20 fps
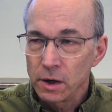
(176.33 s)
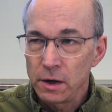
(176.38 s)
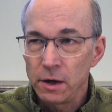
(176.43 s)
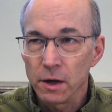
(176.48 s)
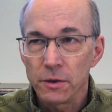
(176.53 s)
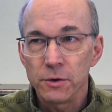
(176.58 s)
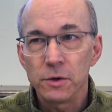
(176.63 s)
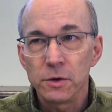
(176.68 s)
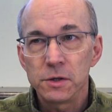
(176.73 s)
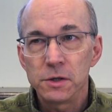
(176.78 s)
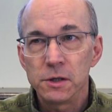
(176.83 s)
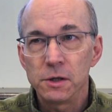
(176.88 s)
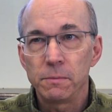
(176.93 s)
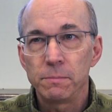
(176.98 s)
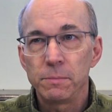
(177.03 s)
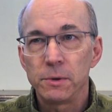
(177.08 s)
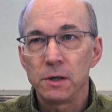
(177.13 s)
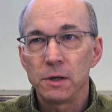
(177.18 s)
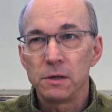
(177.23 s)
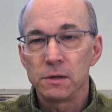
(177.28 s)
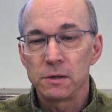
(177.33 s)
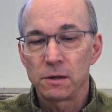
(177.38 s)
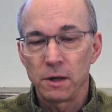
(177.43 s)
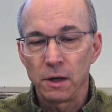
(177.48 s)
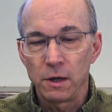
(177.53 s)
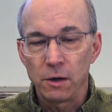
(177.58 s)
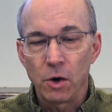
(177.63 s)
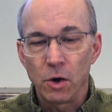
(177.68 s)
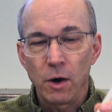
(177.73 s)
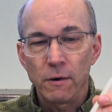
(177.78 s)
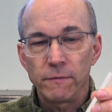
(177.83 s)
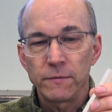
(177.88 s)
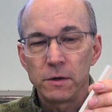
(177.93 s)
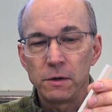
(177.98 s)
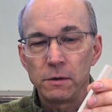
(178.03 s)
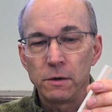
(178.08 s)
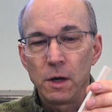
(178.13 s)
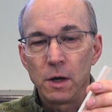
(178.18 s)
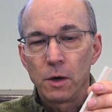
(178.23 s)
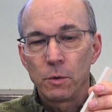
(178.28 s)
Another tip is that
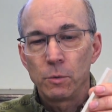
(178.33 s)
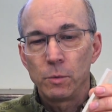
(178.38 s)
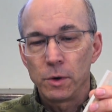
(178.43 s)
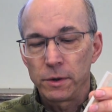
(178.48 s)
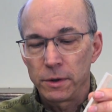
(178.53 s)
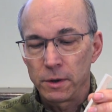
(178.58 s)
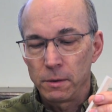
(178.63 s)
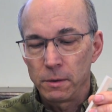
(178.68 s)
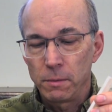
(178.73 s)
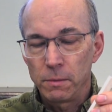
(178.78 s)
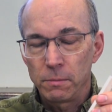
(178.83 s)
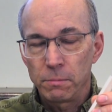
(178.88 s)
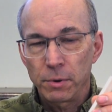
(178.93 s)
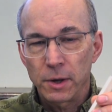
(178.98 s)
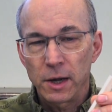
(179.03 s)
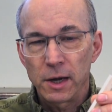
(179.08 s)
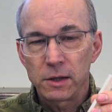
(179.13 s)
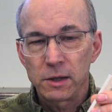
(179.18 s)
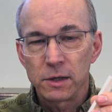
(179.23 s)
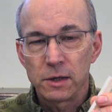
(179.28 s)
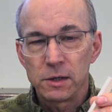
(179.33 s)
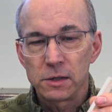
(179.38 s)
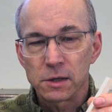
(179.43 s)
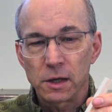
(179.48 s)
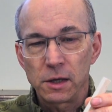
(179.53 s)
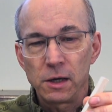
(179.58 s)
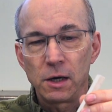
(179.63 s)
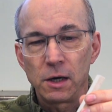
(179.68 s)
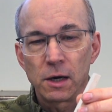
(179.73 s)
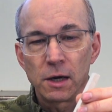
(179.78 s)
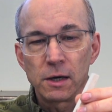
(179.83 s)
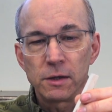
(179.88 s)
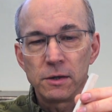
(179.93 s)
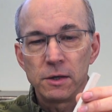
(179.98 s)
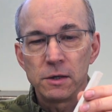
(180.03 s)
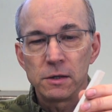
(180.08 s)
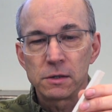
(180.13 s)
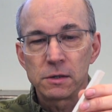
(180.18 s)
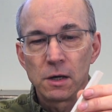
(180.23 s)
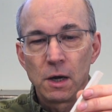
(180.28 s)
often with a plank that is leaning like
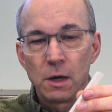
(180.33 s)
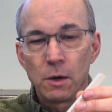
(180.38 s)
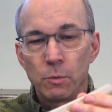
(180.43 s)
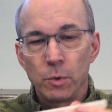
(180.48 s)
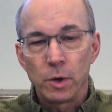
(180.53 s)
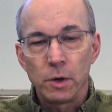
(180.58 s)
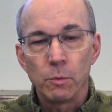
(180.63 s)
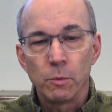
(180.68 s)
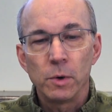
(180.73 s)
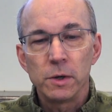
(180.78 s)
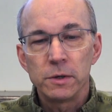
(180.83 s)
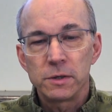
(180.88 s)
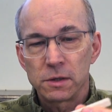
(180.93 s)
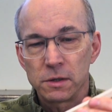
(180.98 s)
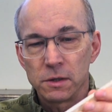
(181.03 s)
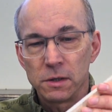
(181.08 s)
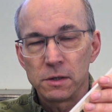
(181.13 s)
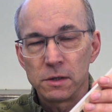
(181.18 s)
this, when it wants to